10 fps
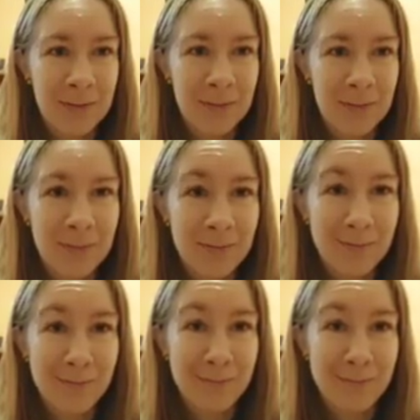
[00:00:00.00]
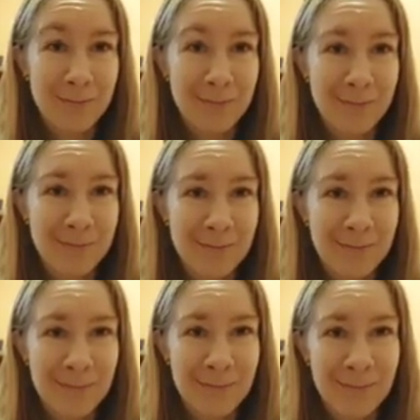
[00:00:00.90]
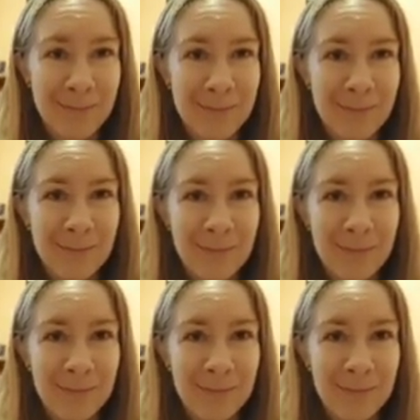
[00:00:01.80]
(silent)